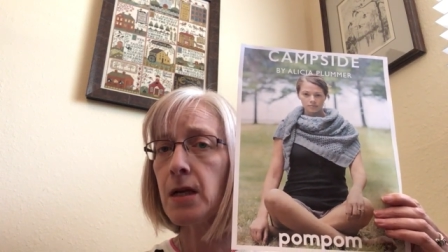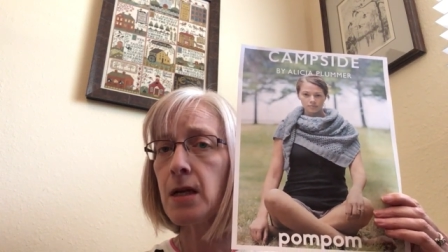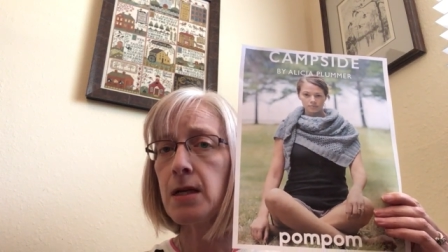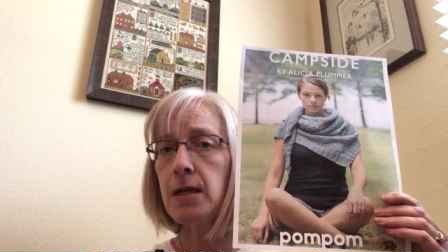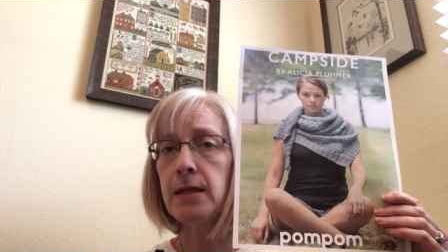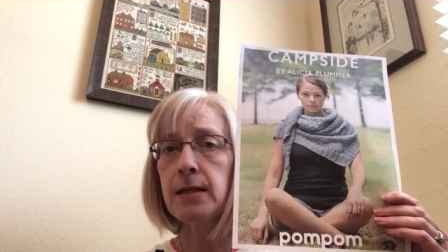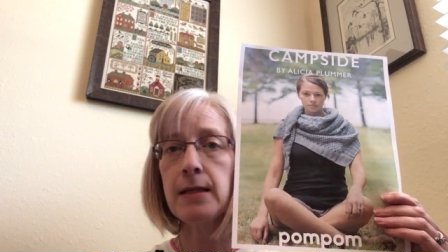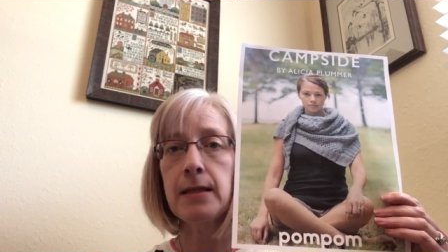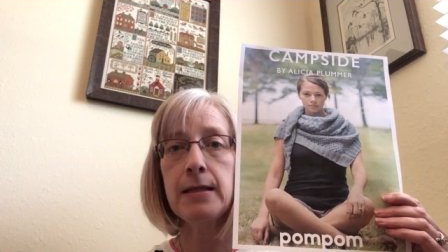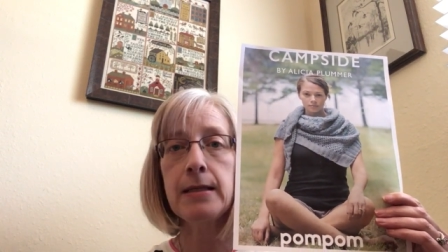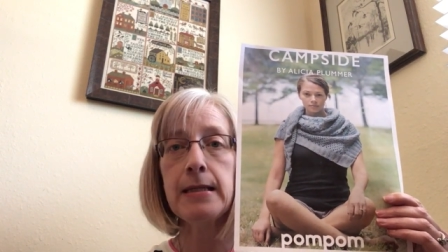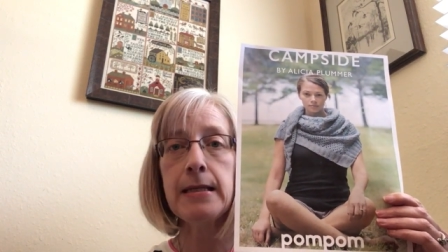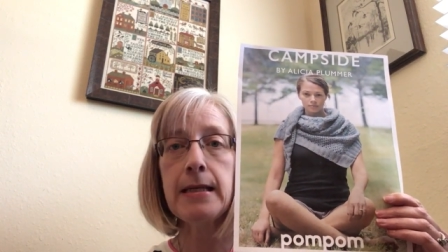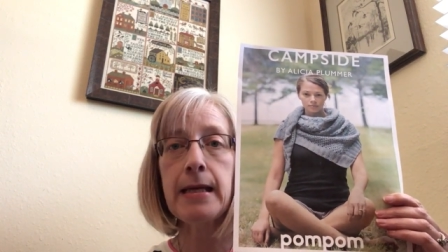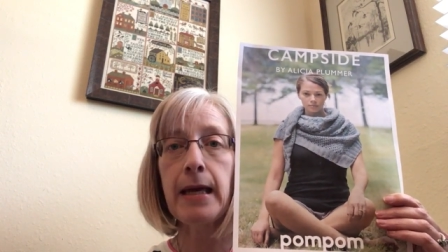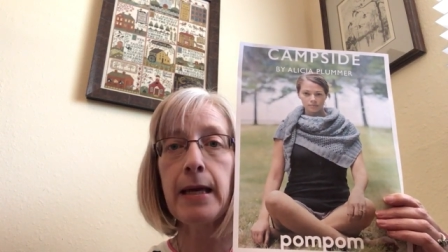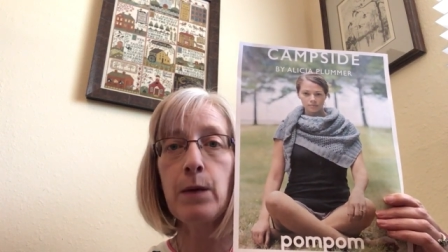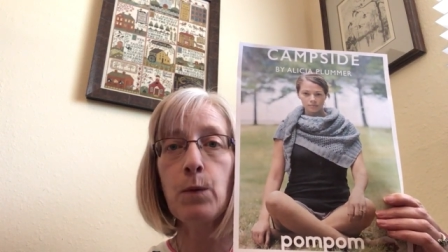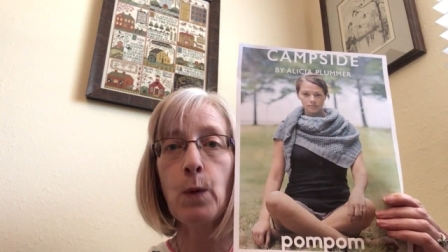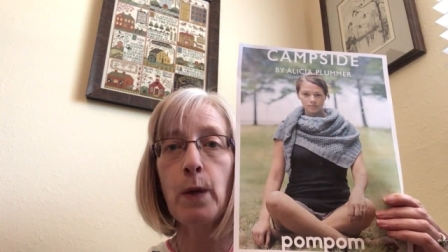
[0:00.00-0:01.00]
It's a
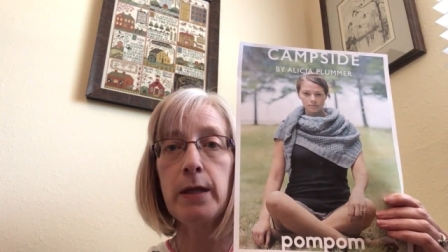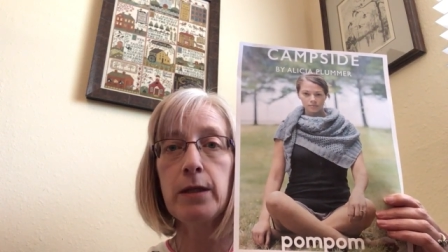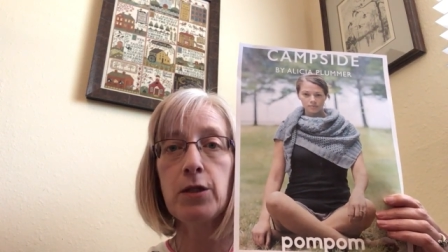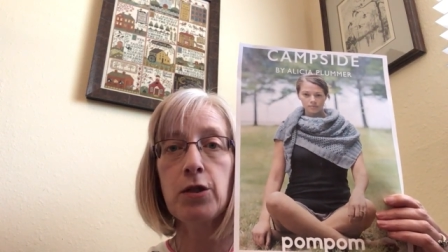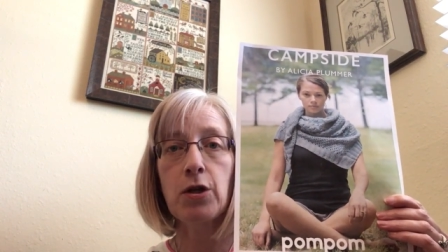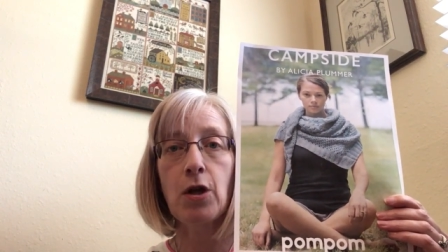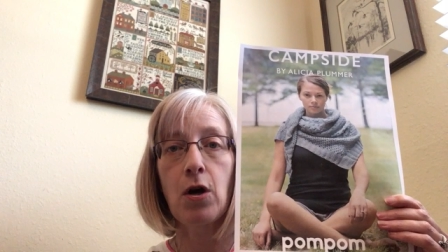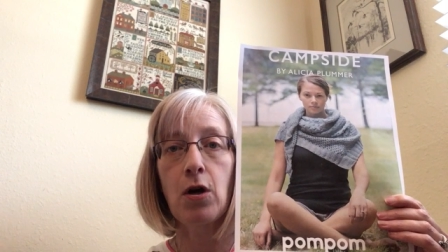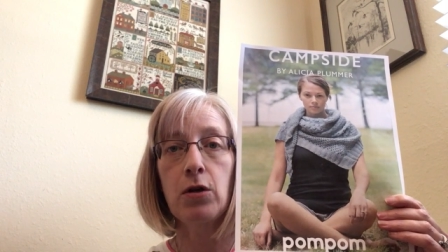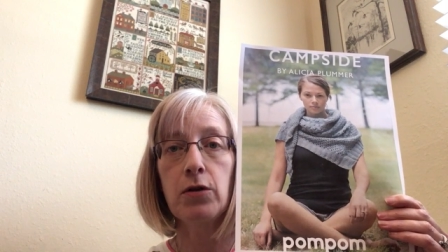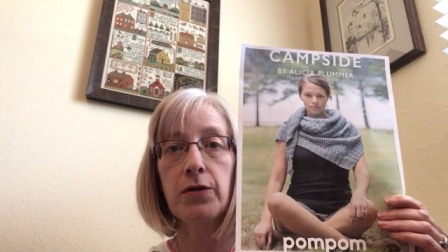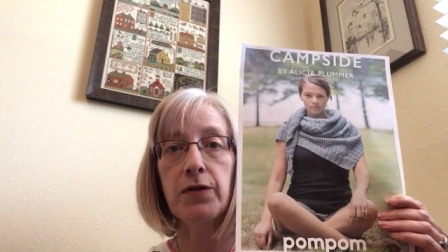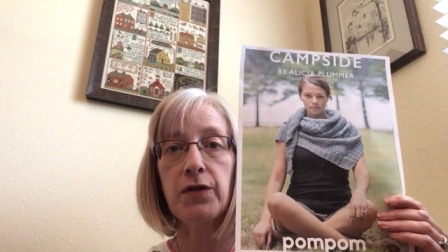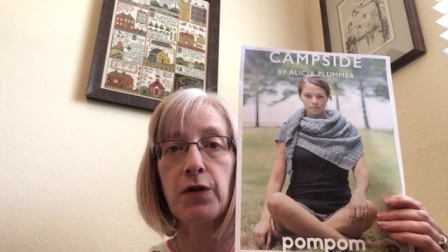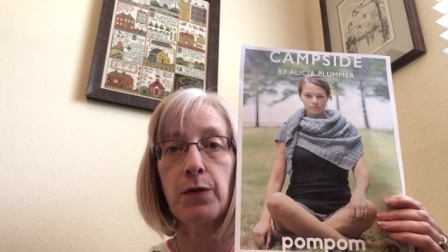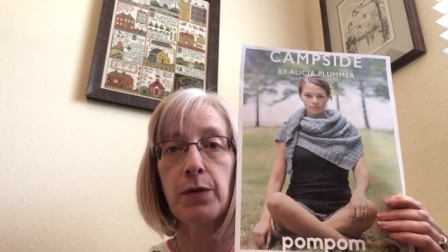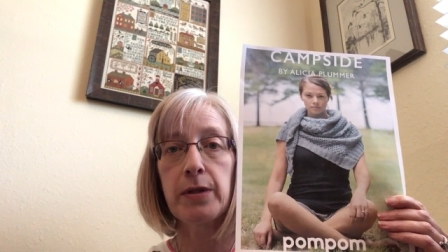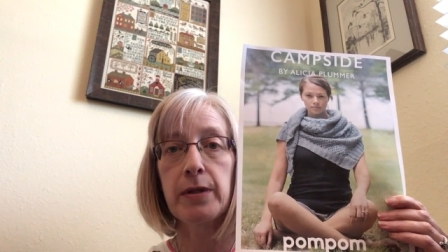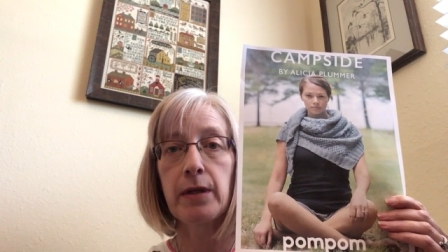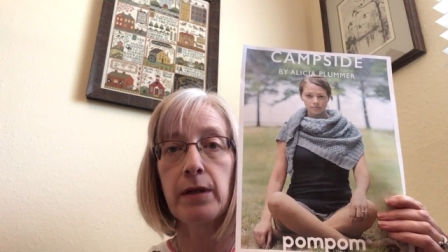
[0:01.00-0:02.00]
DK weight shawl,
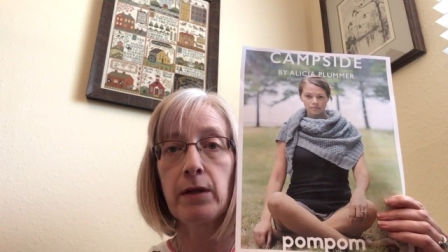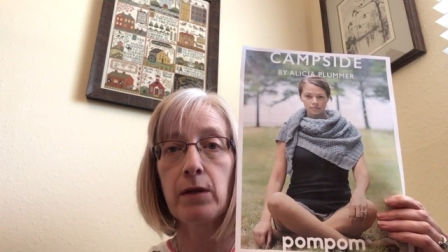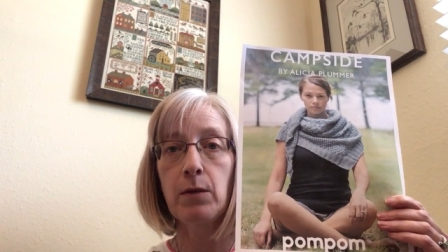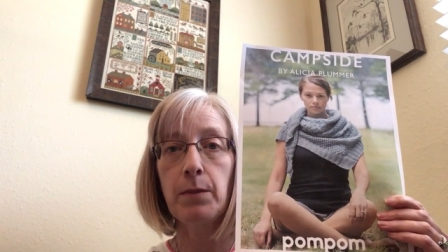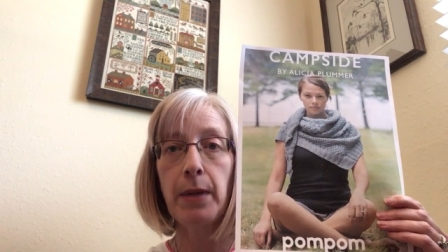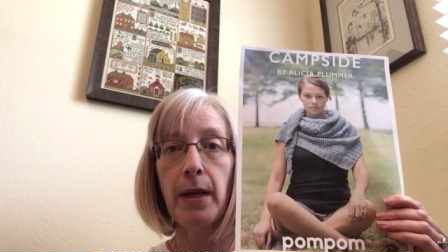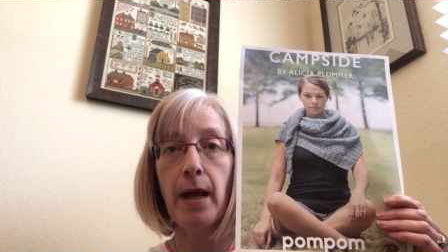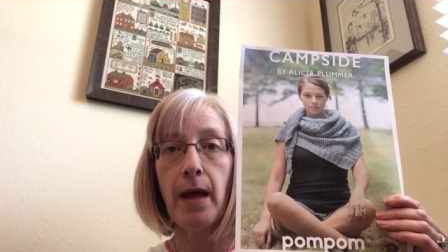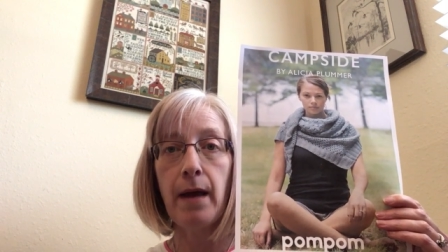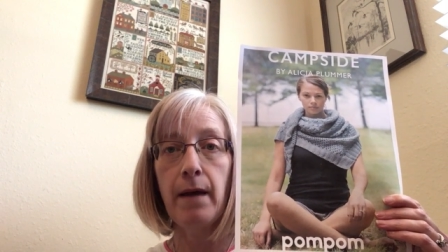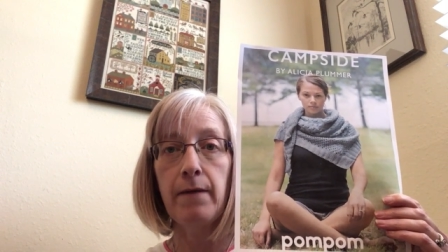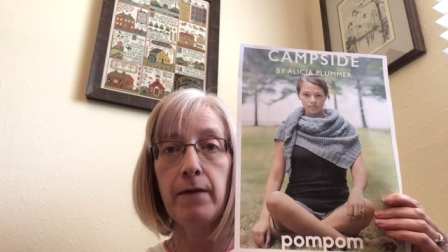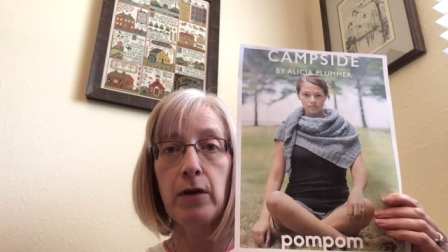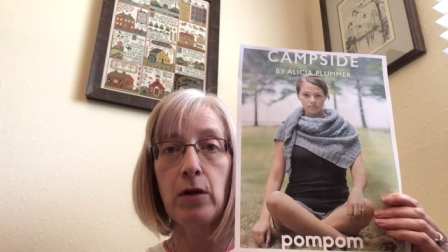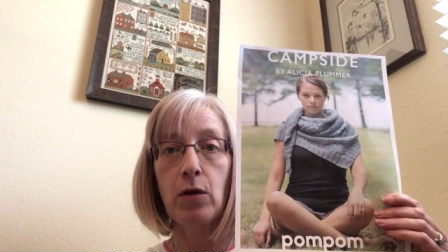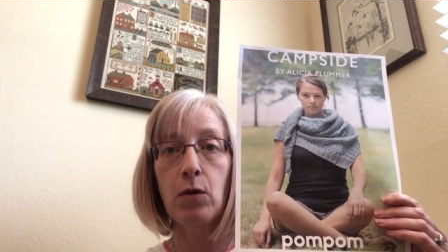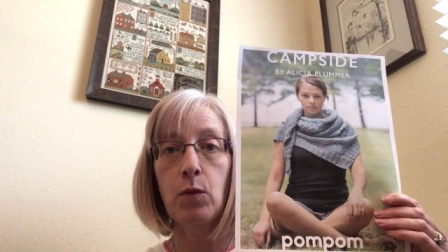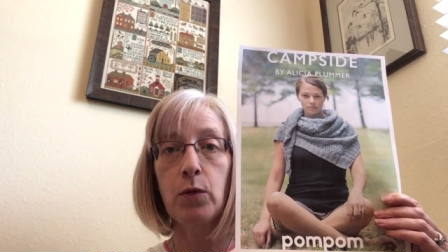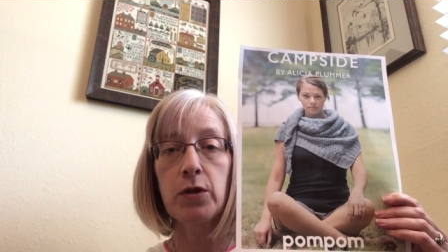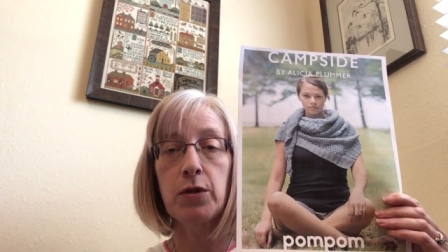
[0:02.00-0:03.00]
so it's a little bit
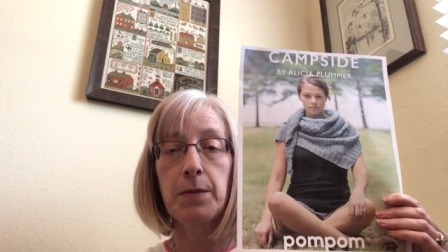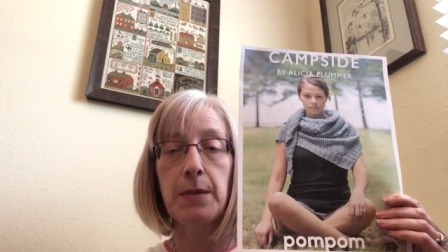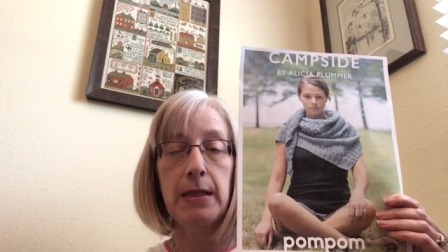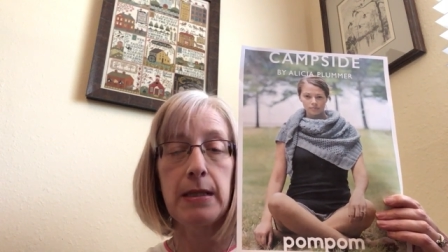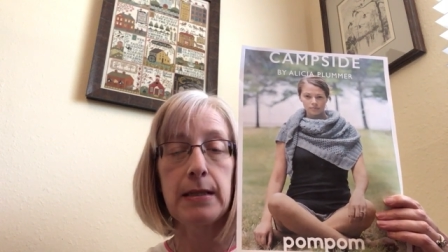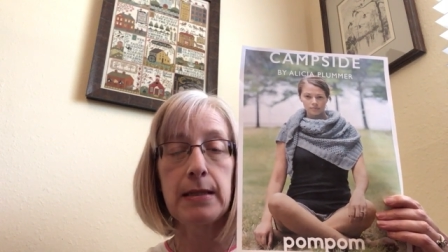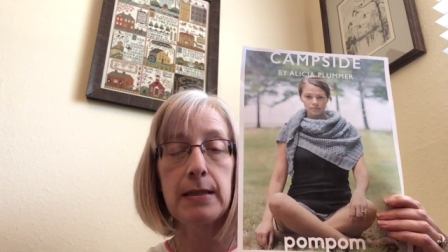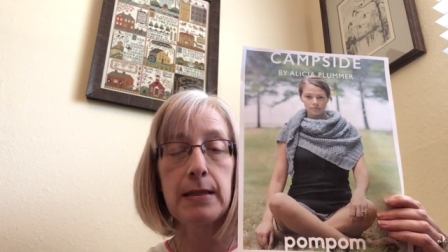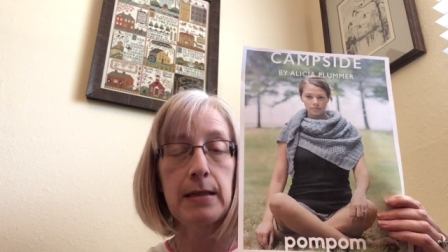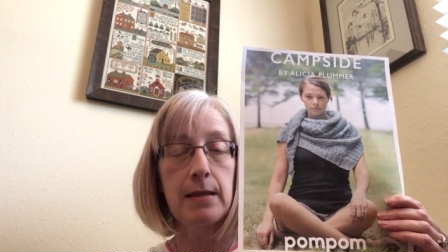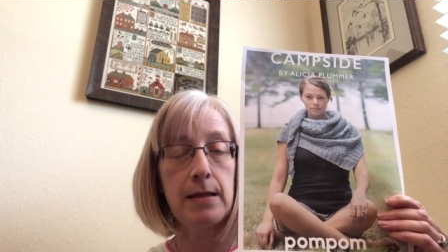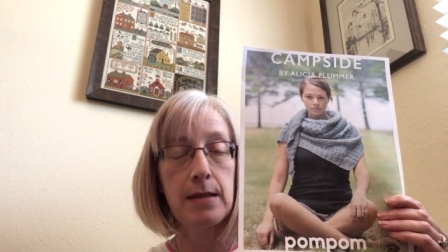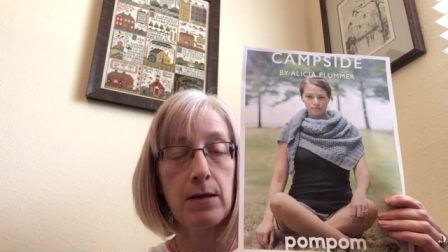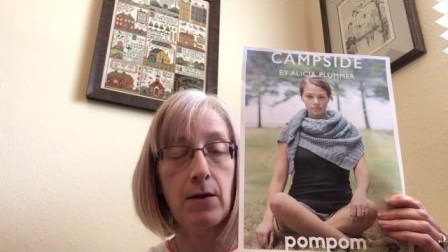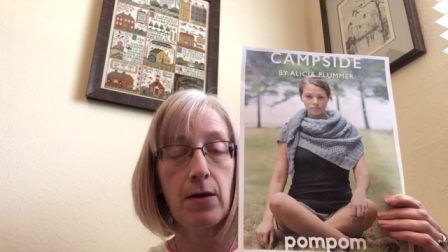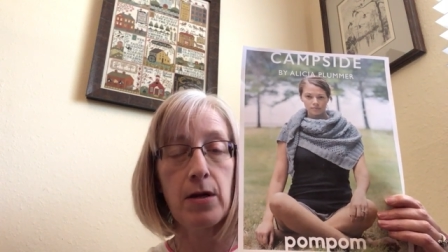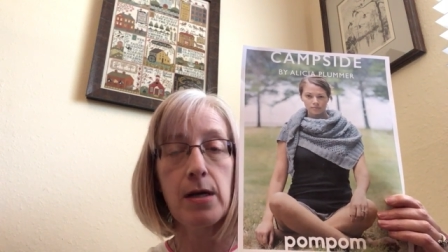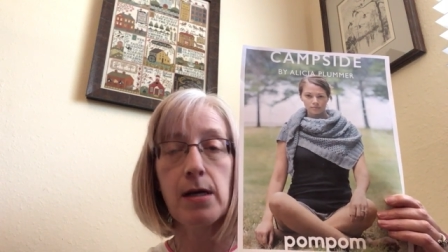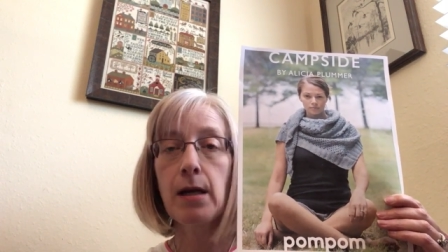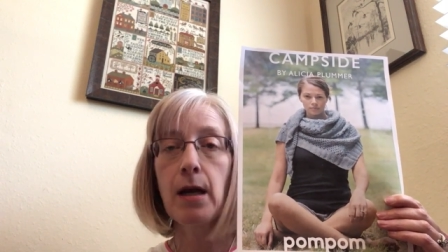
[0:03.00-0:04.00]
heavier, which means in
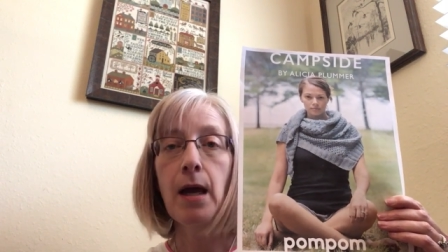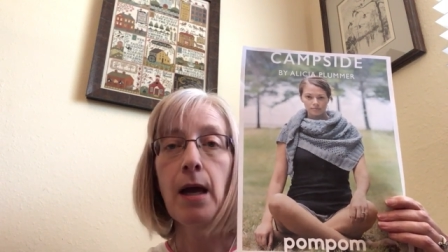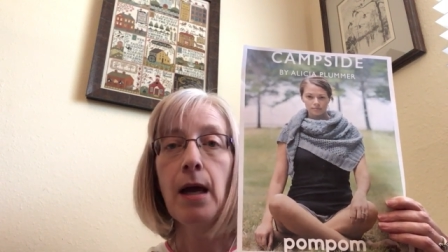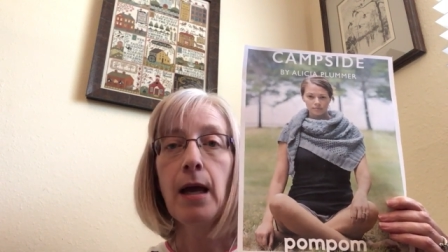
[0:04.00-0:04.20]
theory